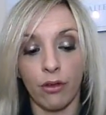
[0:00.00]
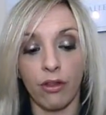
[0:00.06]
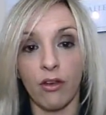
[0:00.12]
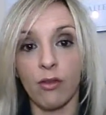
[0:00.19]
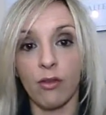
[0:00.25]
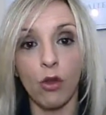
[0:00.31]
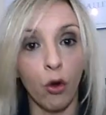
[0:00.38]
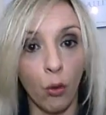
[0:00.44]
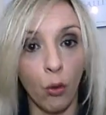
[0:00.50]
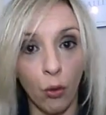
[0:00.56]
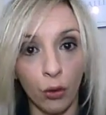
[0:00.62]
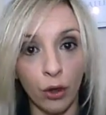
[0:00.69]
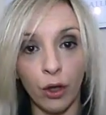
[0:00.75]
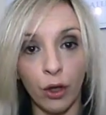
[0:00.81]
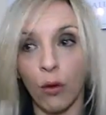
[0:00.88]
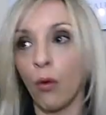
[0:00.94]
the
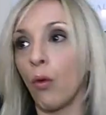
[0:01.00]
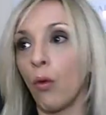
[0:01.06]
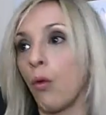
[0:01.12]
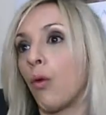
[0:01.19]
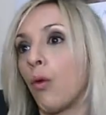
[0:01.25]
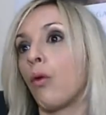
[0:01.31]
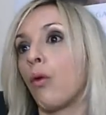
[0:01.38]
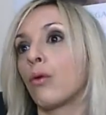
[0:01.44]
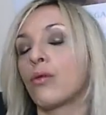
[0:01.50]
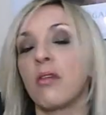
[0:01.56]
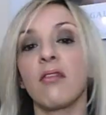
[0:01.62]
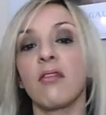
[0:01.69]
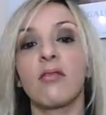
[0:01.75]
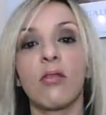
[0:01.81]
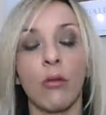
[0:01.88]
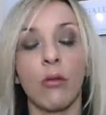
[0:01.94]
toy or
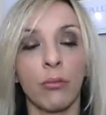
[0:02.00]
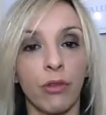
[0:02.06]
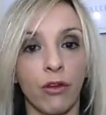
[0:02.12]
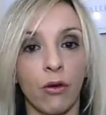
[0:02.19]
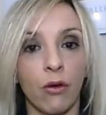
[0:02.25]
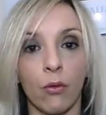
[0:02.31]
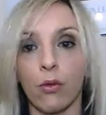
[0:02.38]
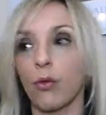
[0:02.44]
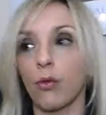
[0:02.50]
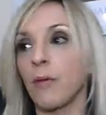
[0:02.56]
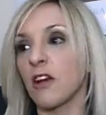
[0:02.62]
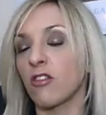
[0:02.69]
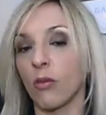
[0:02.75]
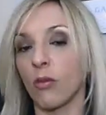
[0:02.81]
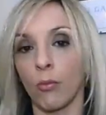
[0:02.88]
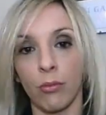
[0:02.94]
did something or
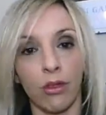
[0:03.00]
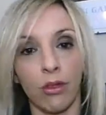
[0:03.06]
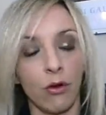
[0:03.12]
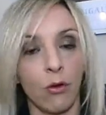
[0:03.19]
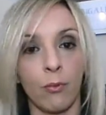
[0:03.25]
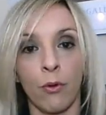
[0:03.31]
smashed something up